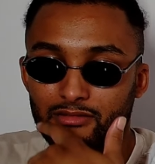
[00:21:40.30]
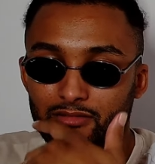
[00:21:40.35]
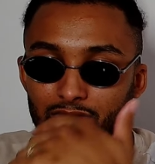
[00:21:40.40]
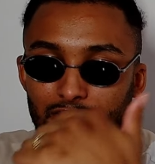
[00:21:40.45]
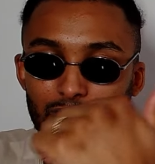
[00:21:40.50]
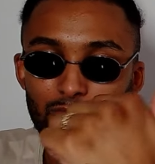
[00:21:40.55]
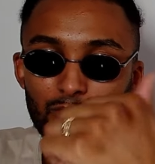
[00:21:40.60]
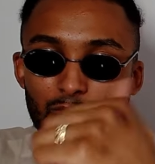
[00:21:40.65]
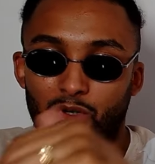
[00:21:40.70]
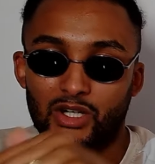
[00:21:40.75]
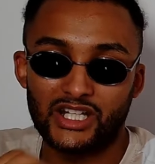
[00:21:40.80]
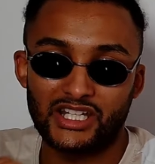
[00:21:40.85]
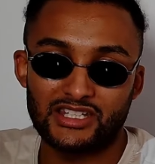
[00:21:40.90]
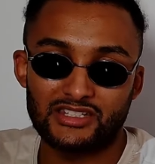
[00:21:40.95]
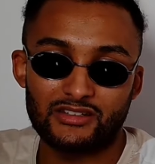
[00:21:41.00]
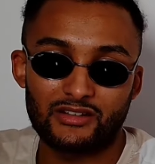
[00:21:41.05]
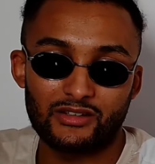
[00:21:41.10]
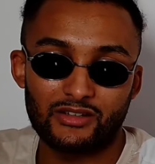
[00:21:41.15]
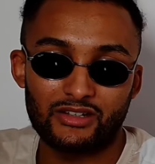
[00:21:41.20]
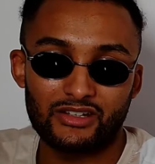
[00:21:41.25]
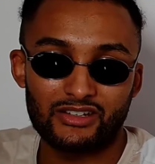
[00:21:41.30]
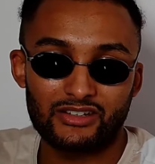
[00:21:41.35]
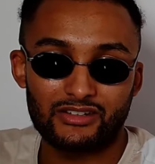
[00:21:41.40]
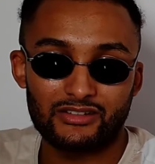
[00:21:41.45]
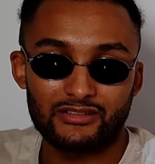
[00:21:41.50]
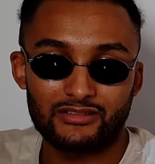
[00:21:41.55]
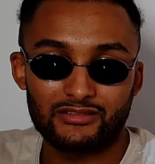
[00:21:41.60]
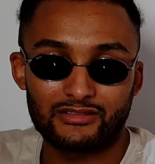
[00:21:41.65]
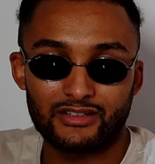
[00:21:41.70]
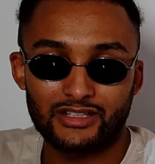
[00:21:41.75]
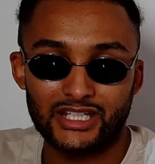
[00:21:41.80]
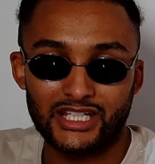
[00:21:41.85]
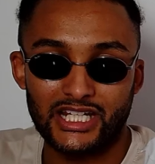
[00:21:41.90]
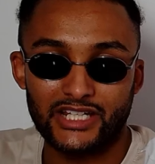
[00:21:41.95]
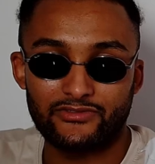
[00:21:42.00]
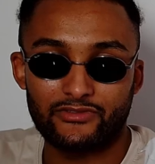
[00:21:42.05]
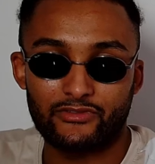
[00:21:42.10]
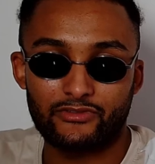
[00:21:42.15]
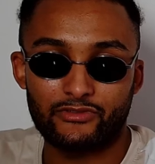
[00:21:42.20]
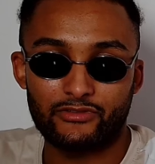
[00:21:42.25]
Wallin's no good. I'll take that
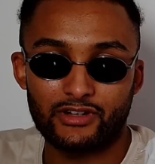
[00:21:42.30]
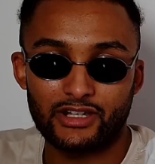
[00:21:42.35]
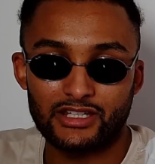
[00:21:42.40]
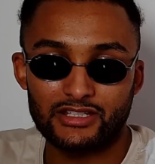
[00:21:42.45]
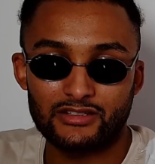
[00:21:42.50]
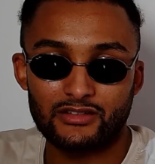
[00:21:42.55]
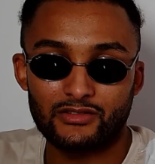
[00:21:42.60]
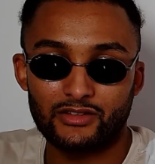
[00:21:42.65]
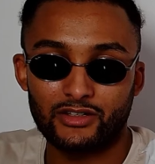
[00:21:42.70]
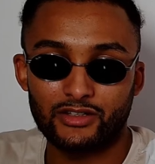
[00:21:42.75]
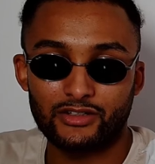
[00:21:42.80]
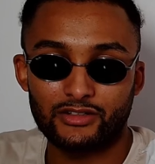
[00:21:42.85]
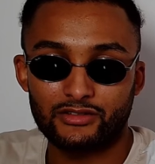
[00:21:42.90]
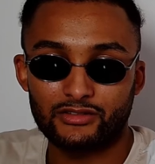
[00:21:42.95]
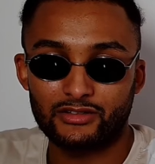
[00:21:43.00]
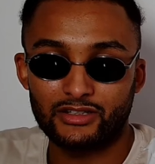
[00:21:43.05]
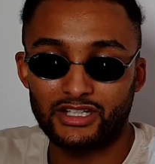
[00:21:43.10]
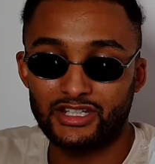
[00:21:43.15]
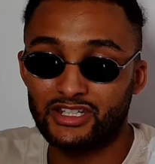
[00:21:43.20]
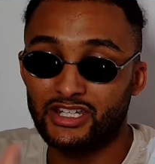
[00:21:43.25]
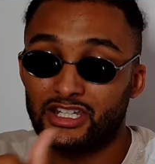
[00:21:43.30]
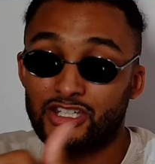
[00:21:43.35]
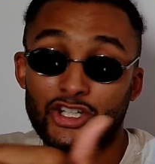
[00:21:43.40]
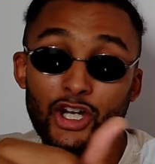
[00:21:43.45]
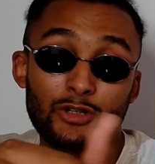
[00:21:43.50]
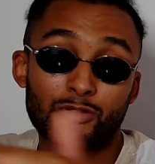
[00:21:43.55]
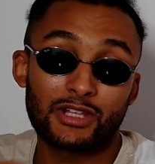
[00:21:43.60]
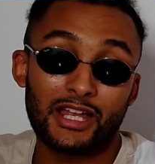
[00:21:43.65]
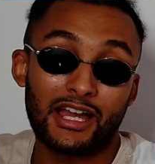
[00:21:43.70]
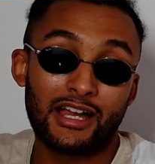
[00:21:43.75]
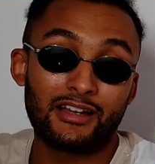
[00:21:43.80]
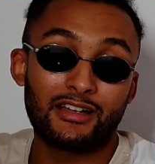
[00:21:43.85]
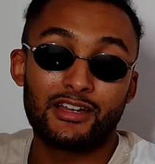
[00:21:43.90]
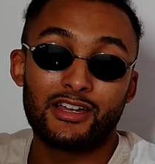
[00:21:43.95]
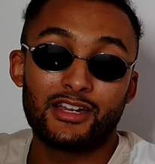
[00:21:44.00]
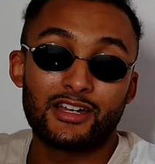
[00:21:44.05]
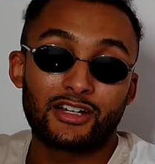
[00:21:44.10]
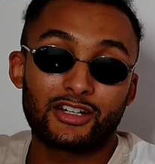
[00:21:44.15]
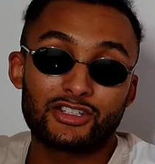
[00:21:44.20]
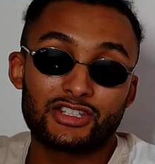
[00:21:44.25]
for free, he's no good. And he showed that.
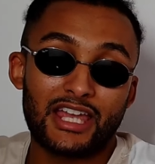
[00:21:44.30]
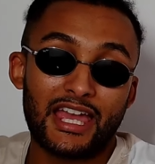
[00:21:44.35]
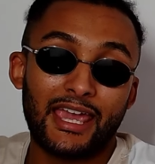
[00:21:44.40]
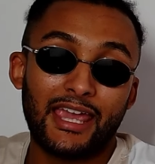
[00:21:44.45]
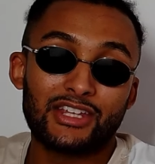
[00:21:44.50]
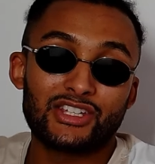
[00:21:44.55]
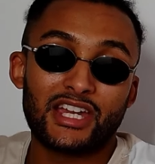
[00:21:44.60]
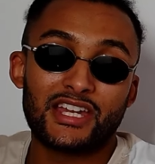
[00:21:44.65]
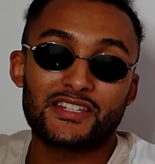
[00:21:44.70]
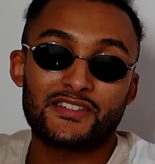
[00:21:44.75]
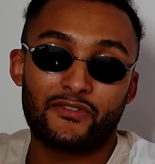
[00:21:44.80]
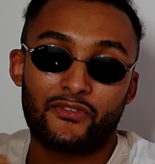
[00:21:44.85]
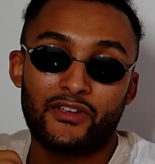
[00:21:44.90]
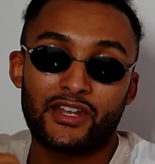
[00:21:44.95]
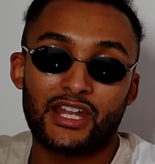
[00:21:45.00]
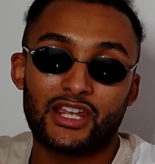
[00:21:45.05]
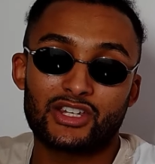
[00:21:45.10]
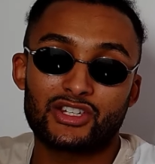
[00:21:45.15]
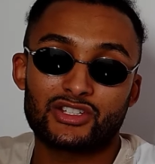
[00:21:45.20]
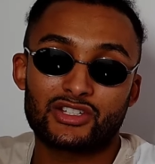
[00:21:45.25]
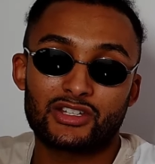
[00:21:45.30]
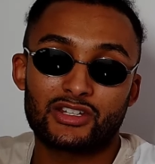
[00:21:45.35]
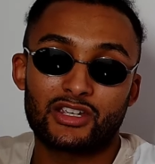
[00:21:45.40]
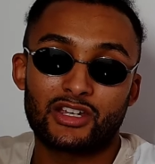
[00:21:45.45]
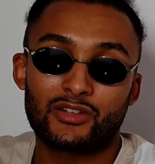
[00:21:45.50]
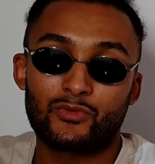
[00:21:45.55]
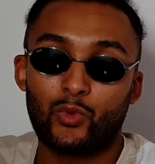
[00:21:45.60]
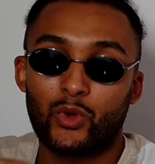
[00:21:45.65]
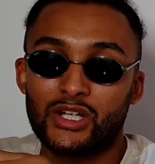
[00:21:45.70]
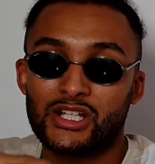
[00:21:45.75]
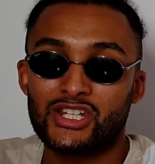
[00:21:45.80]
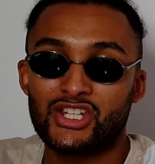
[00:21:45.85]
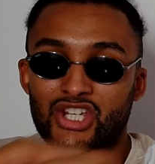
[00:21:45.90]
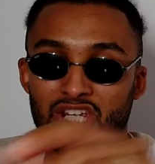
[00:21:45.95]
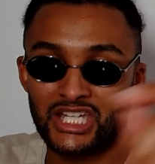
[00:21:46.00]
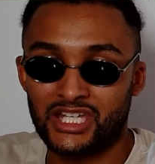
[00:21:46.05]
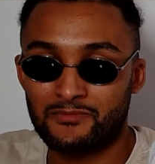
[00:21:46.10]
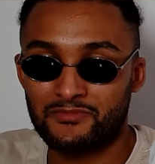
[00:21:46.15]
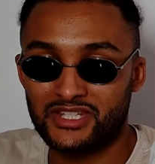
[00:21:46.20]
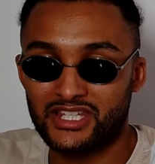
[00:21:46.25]
Because AJ's finished and Wallin shit
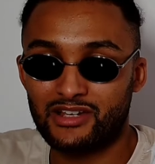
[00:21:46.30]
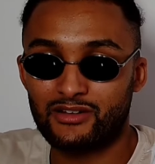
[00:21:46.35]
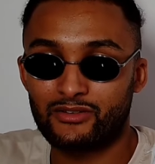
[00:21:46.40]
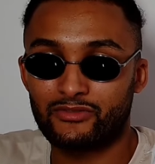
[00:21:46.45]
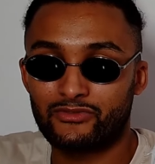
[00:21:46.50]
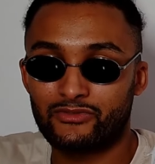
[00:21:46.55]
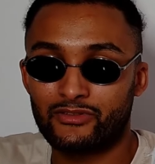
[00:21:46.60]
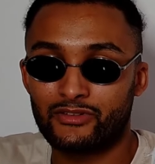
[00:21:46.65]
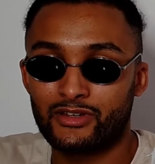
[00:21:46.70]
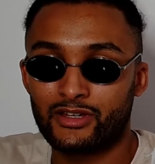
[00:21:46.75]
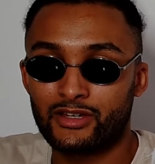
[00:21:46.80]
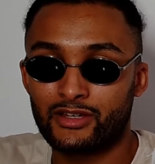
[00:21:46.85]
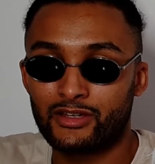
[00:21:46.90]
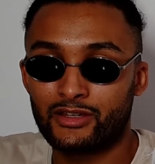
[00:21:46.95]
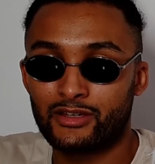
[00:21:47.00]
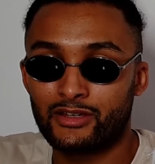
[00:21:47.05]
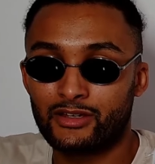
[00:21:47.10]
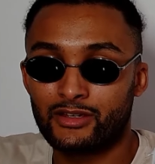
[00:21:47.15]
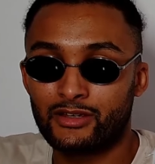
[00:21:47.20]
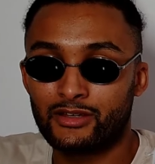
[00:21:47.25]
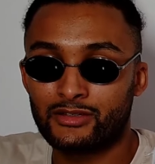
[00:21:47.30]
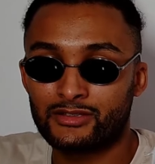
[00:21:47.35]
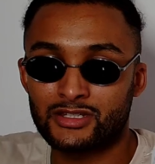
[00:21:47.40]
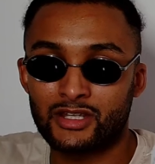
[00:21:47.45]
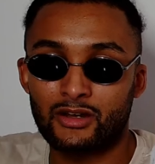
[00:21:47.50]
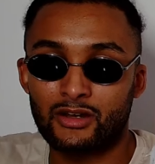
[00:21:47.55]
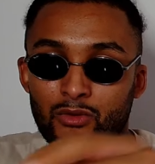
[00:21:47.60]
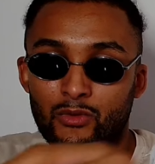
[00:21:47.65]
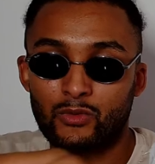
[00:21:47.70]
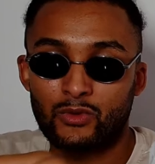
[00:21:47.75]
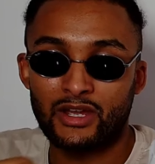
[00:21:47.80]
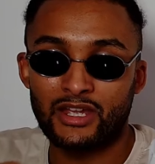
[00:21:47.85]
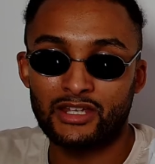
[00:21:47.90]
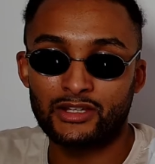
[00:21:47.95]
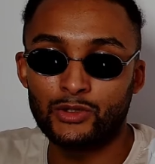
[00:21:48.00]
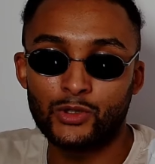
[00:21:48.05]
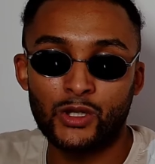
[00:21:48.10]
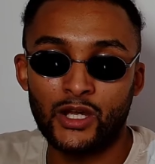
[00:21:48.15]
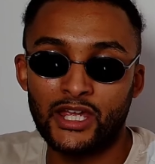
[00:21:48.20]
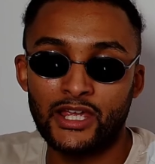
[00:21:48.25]
himself. So,
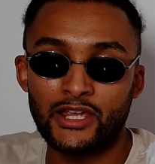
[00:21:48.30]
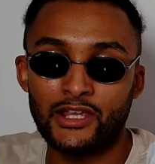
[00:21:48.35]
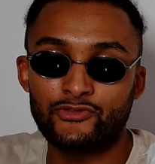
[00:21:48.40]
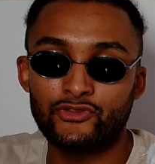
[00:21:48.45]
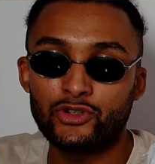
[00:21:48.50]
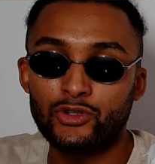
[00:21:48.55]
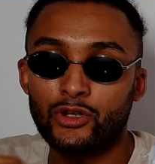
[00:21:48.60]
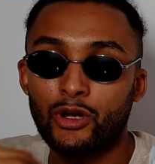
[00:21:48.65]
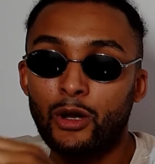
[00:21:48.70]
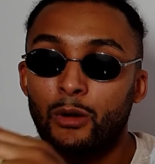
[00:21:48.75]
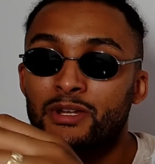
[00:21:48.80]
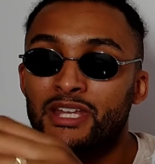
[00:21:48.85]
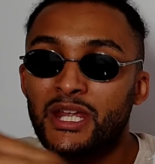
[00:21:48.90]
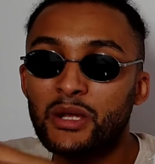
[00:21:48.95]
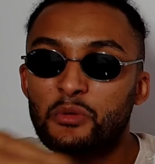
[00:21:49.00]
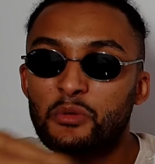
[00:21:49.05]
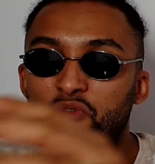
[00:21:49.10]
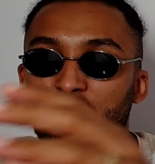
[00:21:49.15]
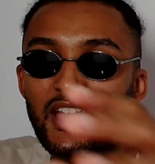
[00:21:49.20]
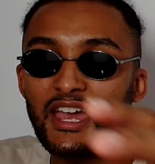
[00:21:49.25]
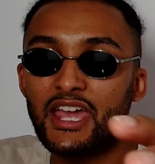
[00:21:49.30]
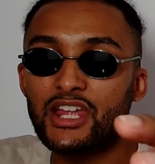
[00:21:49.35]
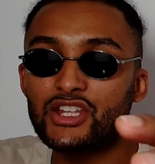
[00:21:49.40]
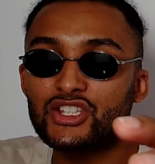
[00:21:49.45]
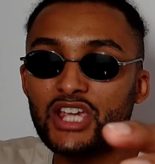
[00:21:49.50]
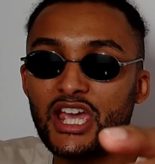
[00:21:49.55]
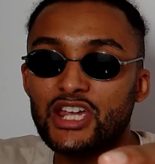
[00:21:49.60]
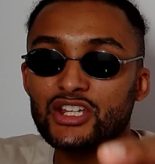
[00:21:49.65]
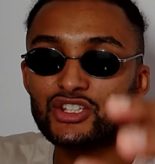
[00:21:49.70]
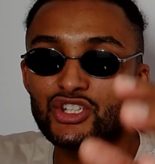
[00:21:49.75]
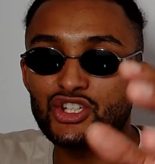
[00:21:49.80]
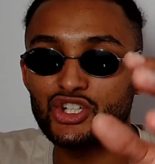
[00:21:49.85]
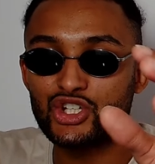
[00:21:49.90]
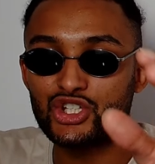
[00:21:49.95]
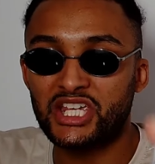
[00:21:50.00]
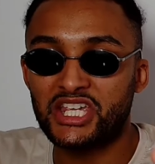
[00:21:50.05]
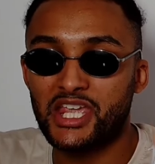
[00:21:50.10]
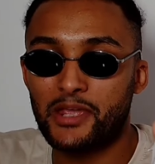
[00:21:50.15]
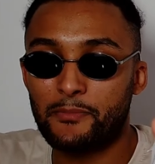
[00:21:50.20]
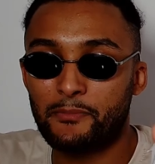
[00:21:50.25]
if you go in there with AJ and you
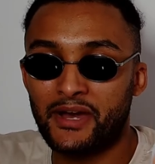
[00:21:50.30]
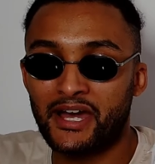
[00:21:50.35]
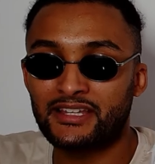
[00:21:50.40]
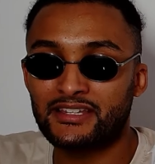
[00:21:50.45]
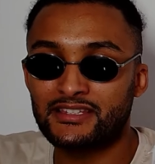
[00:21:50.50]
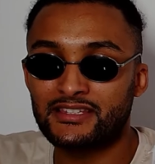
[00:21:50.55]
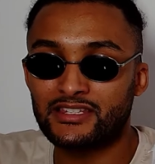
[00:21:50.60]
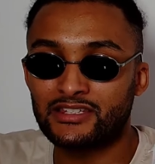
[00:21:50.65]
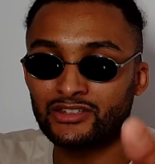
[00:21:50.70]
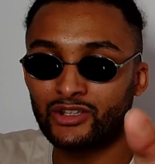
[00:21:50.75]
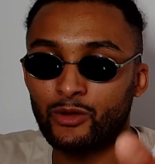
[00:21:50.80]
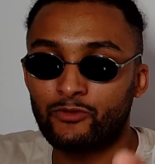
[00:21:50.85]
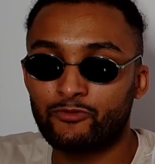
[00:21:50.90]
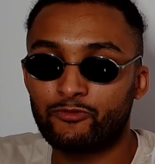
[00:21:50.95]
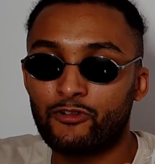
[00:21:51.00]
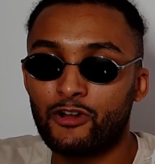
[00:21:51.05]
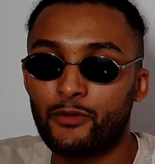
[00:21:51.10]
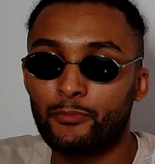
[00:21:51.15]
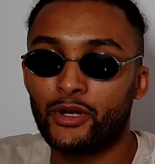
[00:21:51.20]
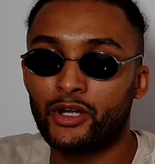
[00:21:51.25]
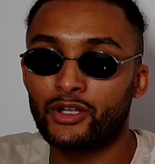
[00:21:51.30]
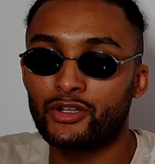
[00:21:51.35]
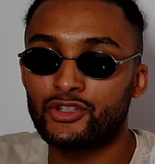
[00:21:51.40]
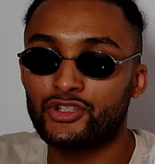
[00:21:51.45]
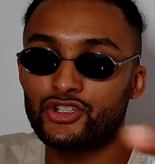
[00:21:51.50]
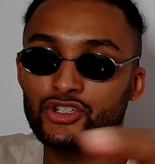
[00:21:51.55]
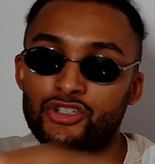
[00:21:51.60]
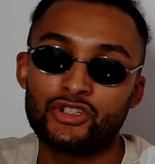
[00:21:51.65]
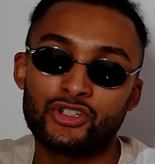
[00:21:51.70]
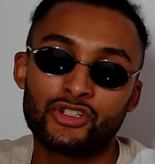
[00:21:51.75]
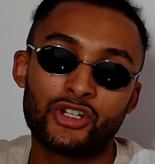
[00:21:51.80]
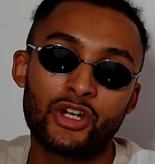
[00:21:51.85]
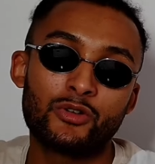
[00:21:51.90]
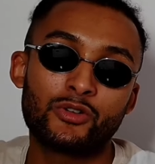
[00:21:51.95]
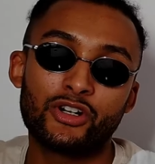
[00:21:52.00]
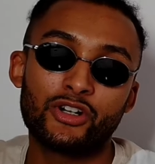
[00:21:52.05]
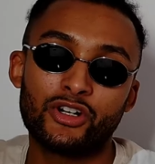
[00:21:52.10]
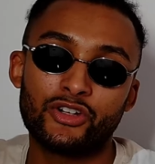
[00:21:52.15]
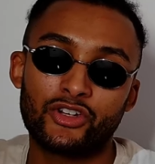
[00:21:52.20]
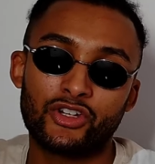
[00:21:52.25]
shit your pants and don't throw a punch, you're no
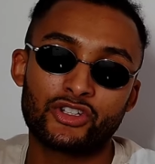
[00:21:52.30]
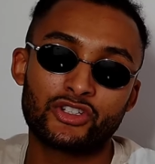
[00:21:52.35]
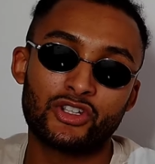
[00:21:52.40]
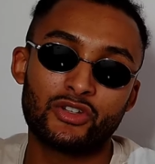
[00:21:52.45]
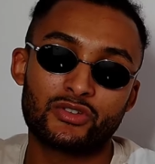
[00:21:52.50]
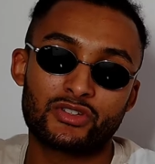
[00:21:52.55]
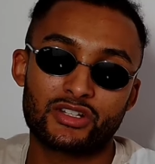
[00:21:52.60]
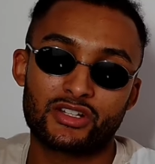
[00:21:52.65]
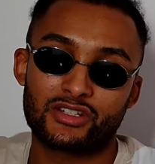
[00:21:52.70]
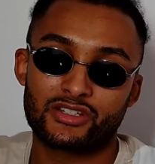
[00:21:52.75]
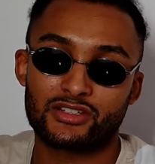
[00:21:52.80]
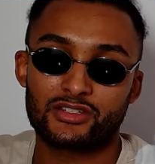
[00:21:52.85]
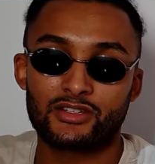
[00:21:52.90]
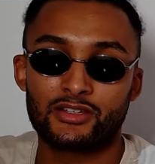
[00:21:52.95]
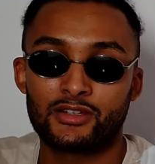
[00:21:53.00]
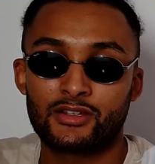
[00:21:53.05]
good and useless.